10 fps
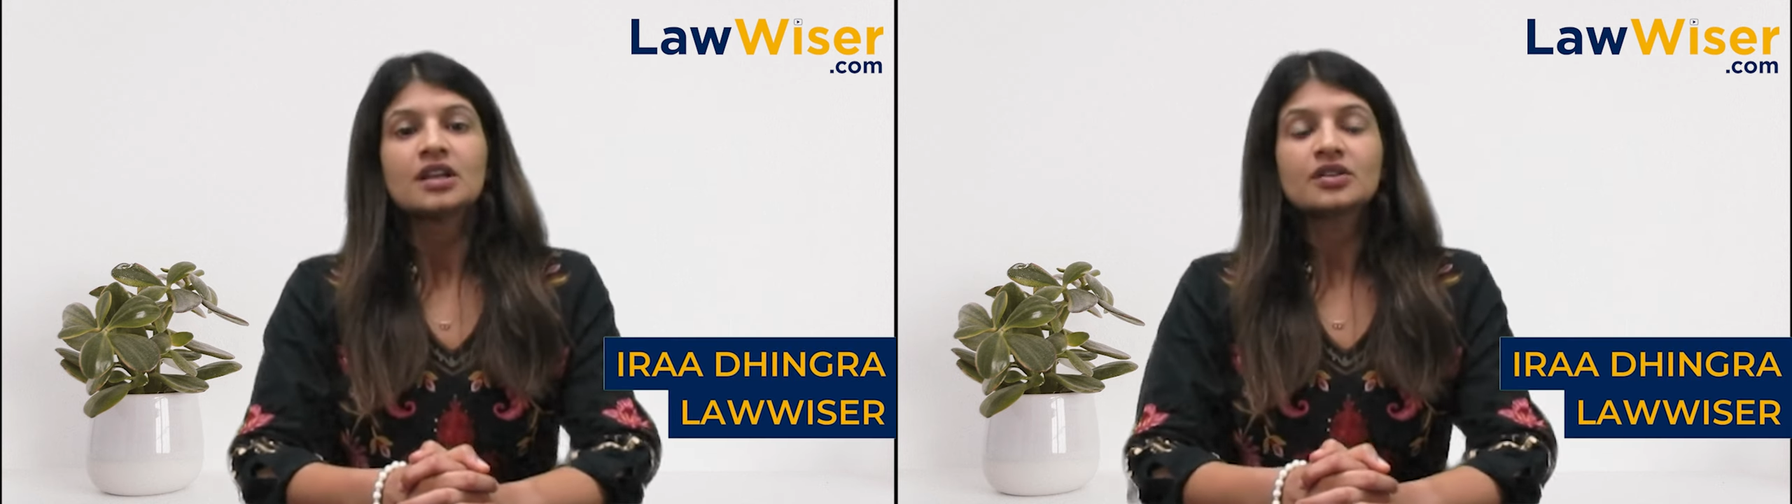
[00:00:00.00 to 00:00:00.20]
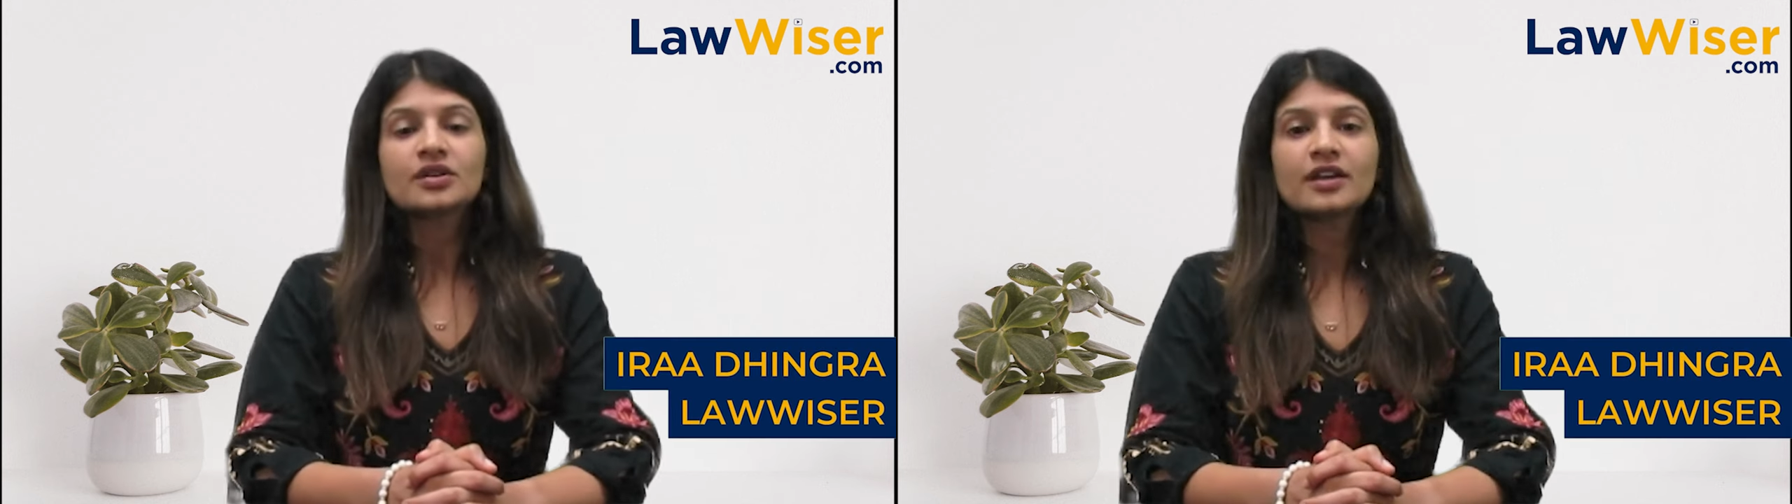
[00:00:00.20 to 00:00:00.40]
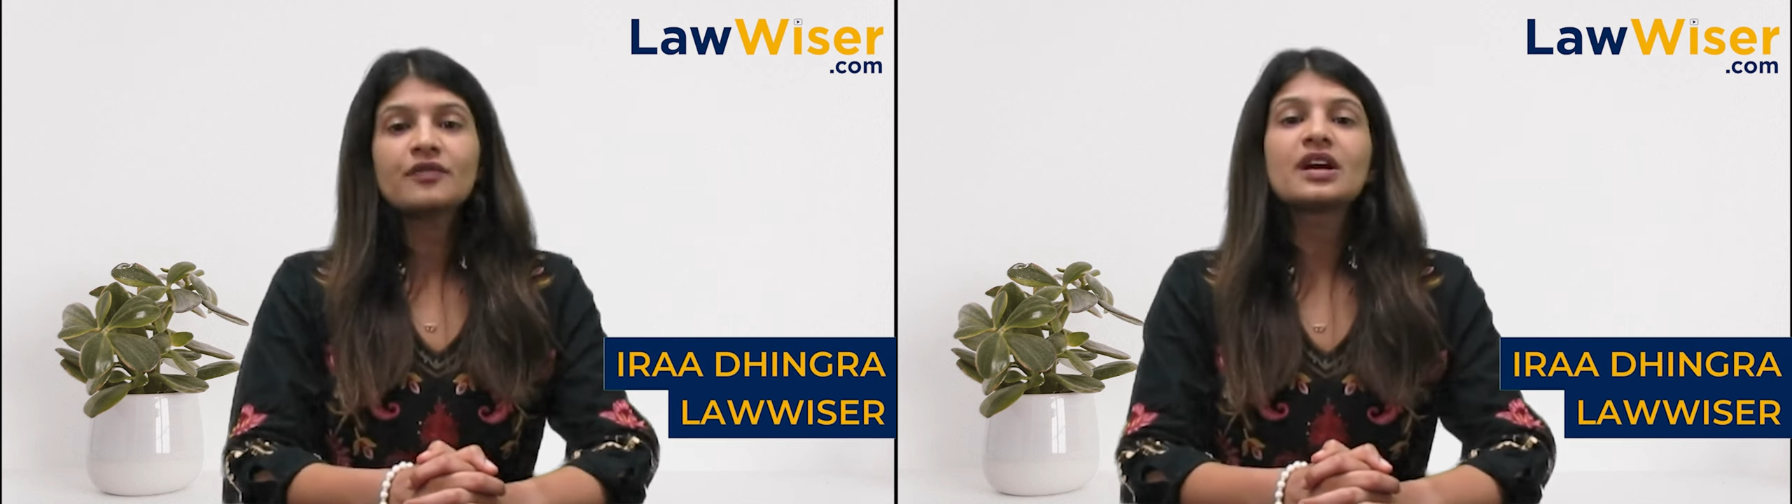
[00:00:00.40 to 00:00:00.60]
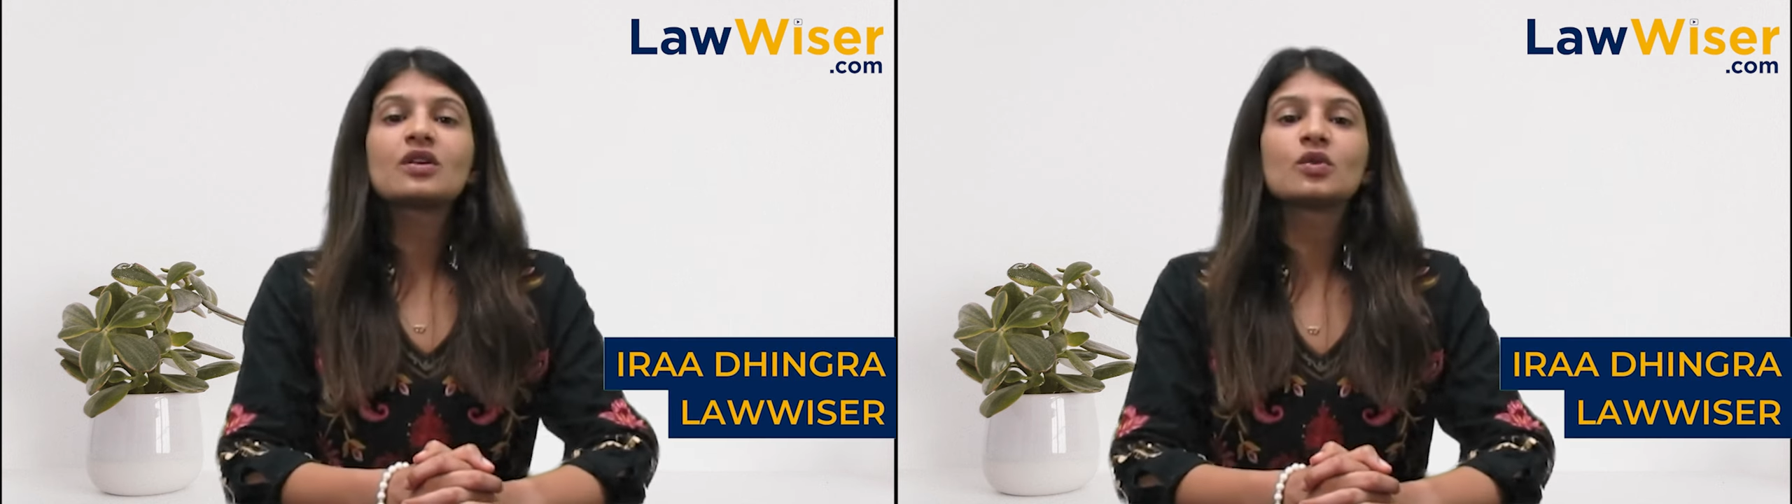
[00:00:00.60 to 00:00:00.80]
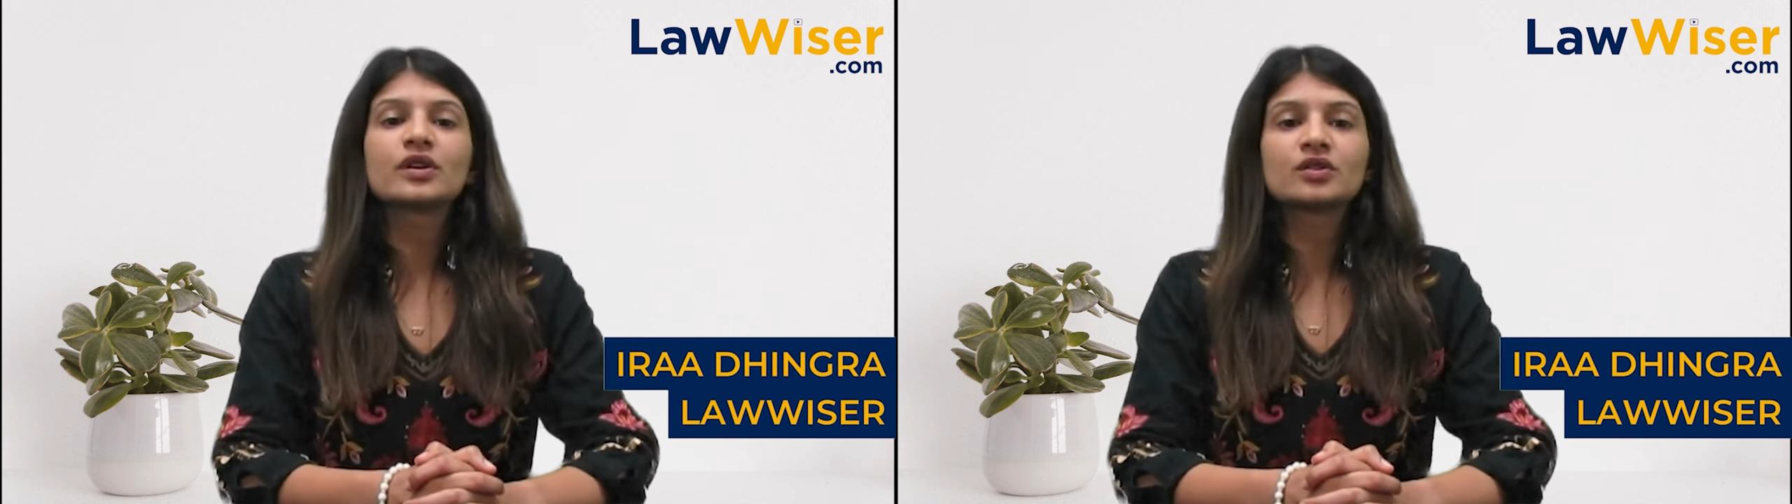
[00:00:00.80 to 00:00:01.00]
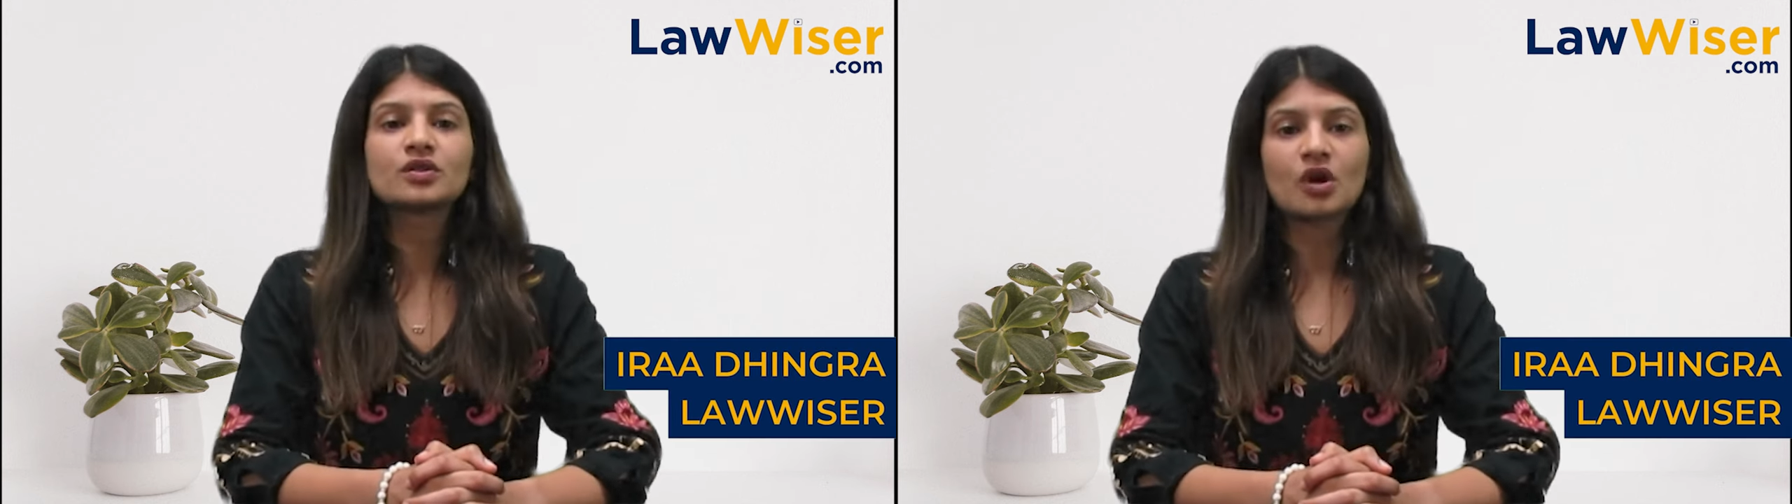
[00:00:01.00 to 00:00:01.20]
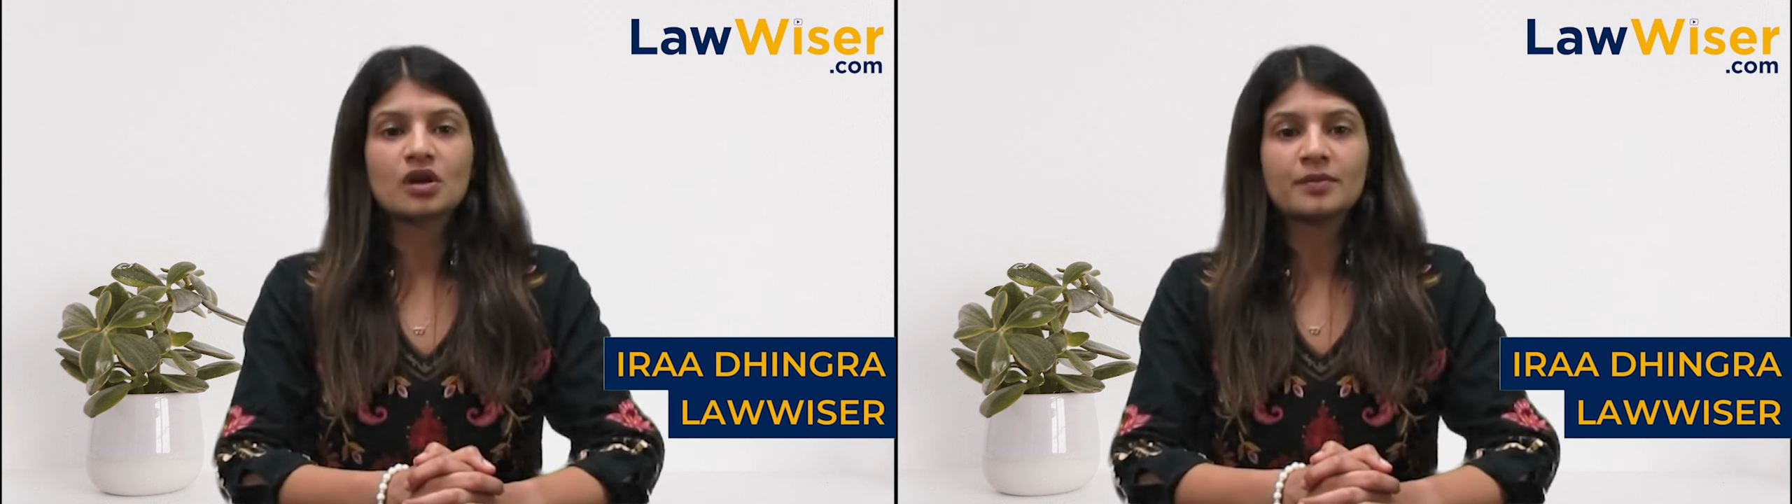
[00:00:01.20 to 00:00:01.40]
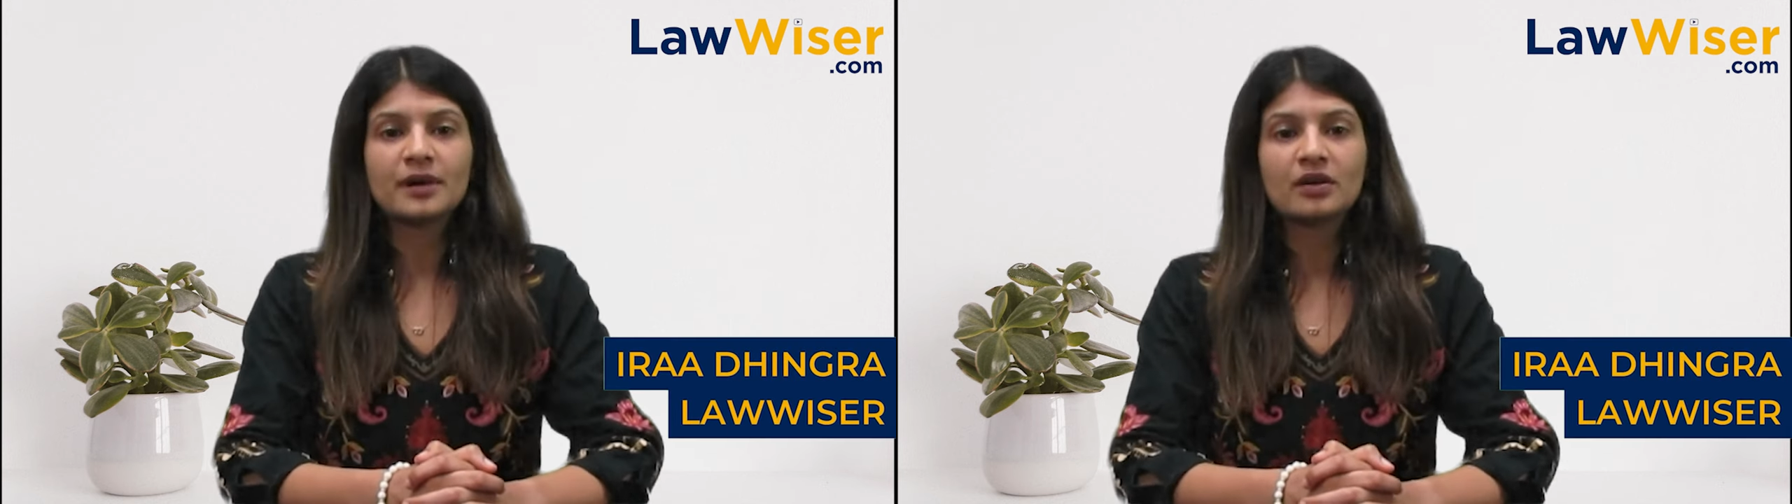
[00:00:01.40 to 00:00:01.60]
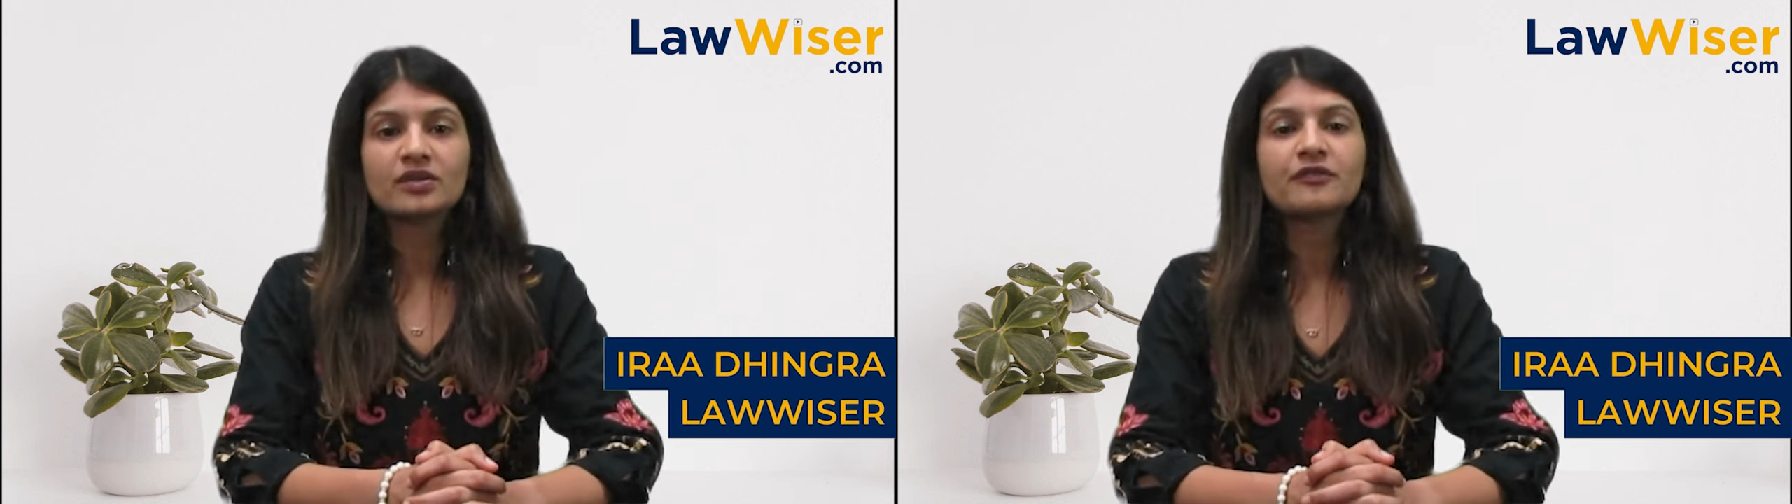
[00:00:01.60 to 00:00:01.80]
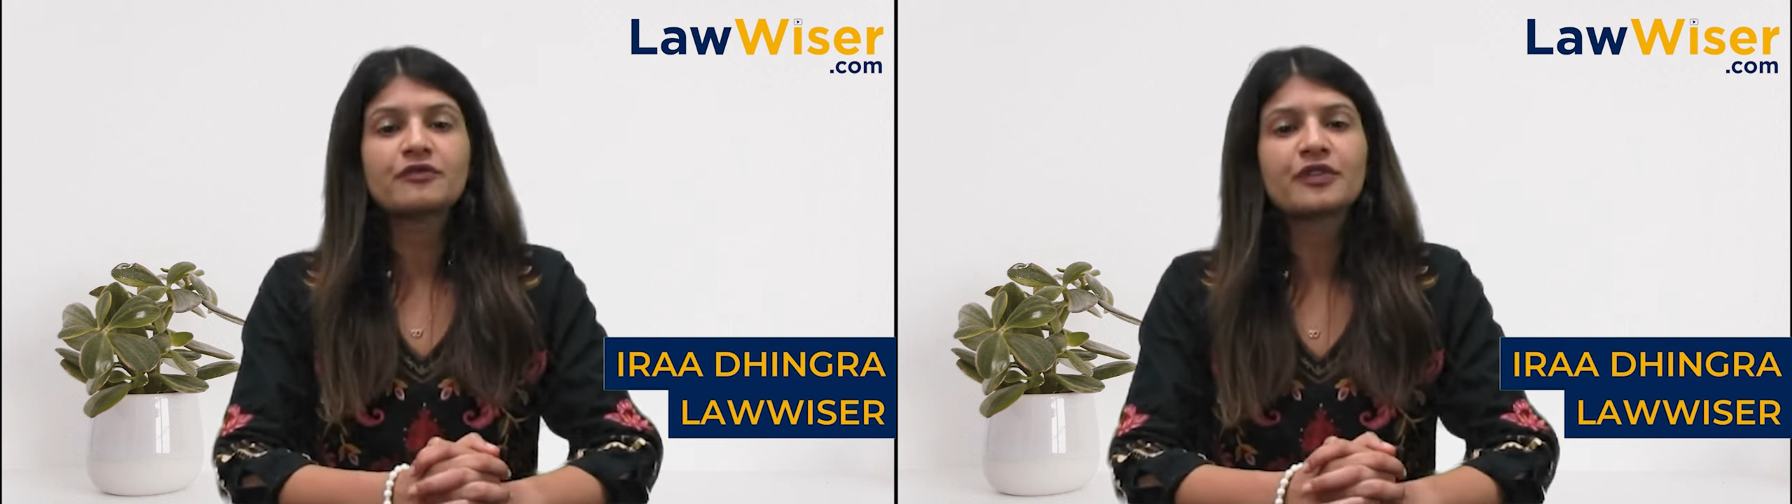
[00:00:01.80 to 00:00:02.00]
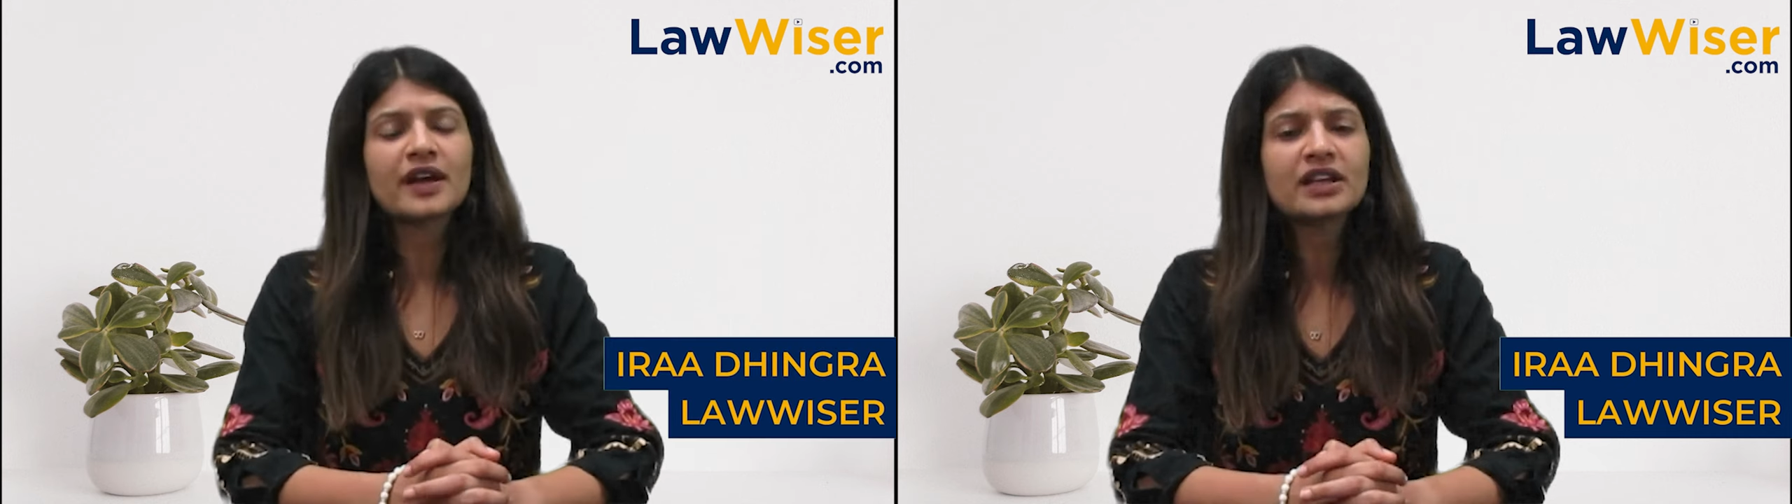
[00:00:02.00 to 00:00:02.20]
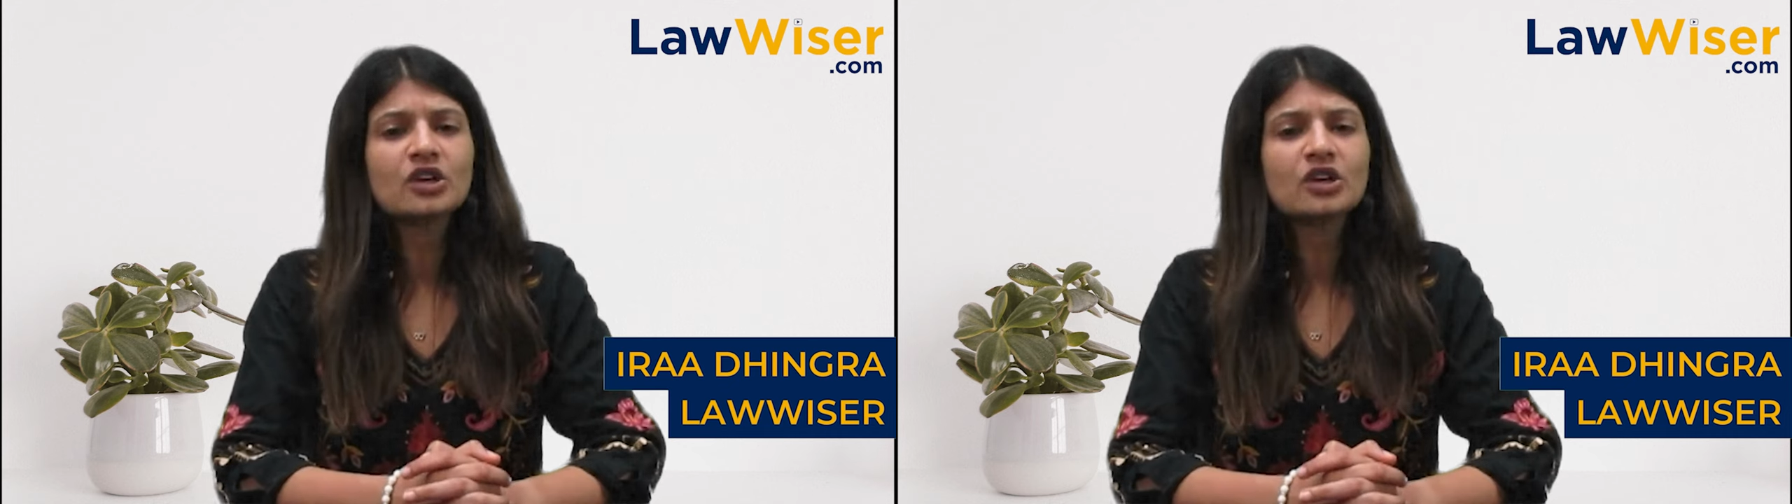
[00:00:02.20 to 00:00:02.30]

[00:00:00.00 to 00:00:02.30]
Today we are going to talk about a very